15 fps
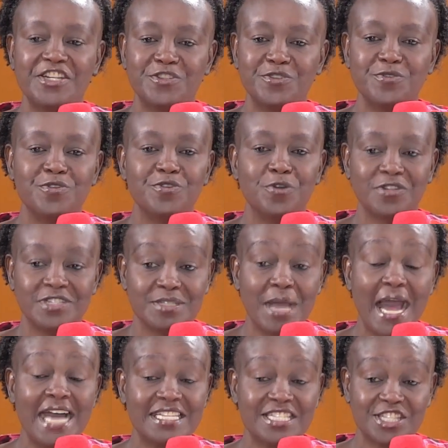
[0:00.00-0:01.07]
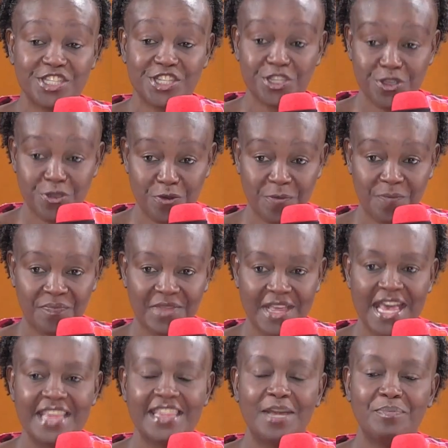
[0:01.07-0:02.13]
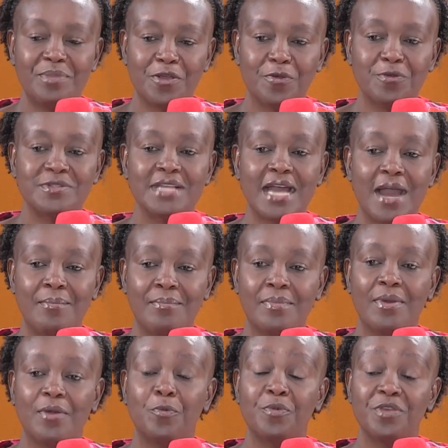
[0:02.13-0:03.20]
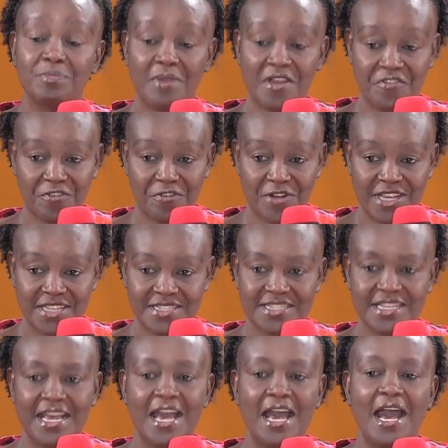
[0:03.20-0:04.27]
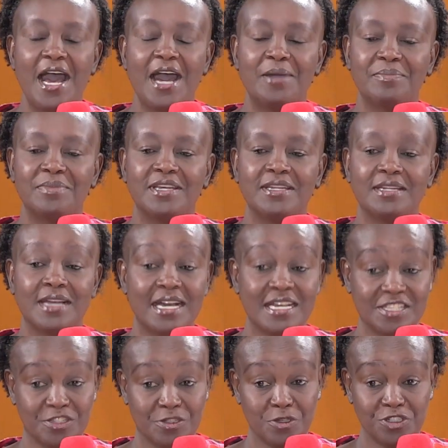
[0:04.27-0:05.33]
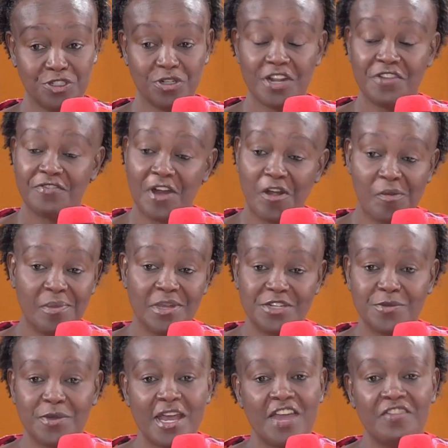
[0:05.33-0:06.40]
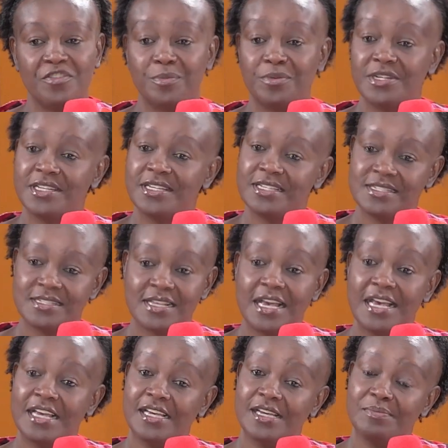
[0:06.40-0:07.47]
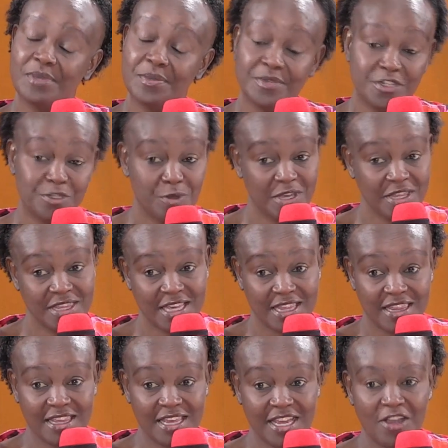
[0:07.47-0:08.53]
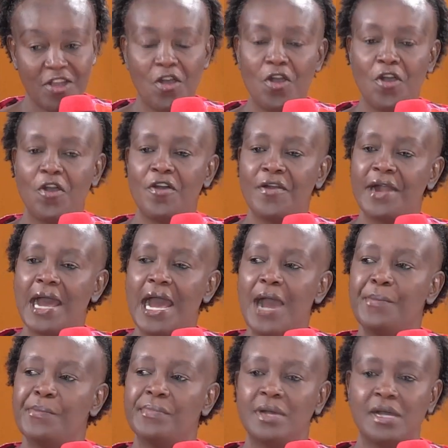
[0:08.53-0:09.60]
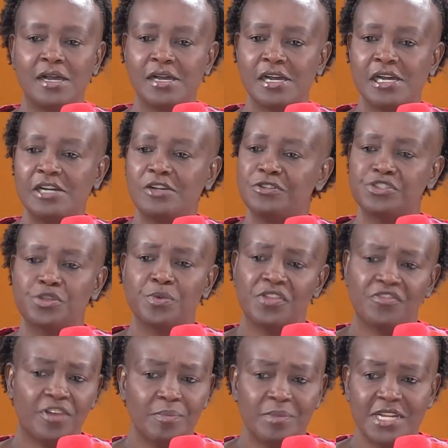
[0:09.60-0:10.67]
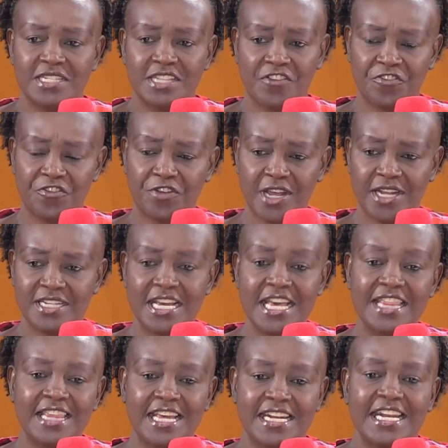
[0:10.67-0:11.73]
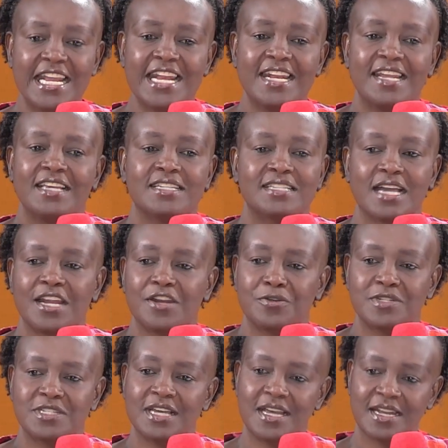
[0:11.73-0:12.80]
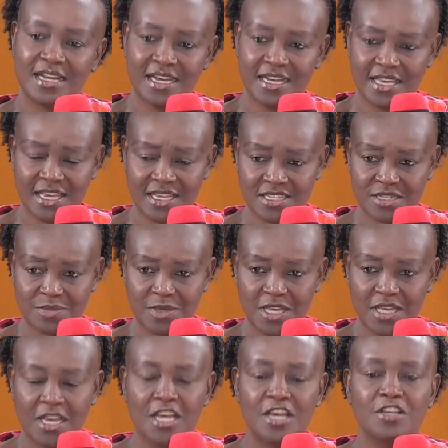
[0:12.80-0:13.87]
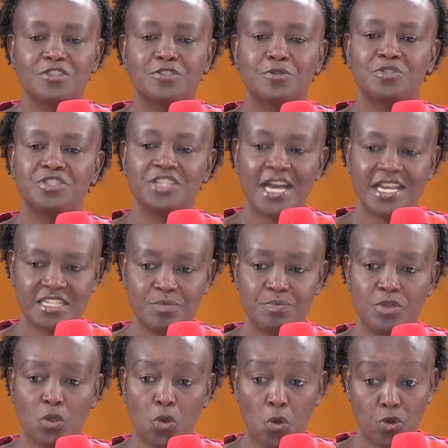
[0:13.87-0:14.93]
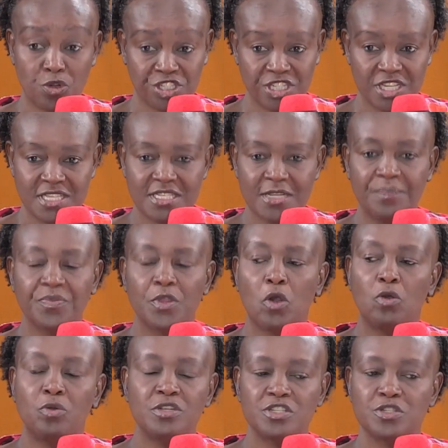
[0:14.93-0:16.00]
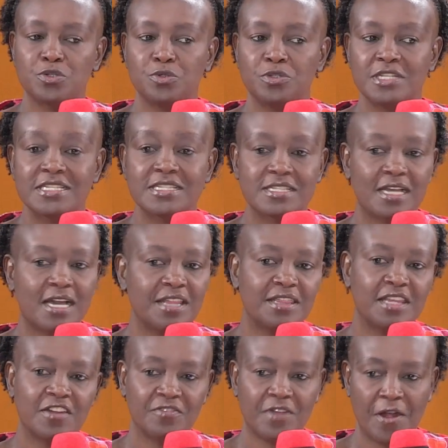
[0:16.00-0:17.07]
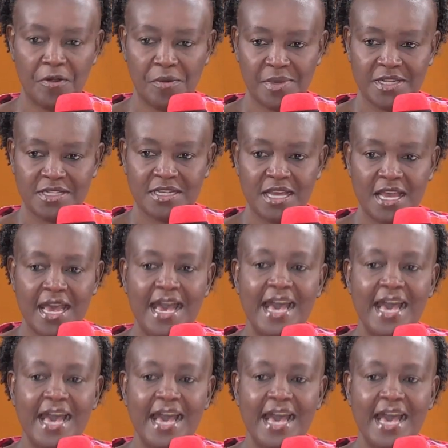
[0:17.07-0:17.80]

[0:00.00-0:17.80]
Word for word: do not assume that because I'm with my friends, I'm in a social environment where everybody is maybe doing their thing, or I'm uh, also with families and friends, that it cannot turn against me. Yes. So just be cautious. Always told, scan the environment, mm-hmm.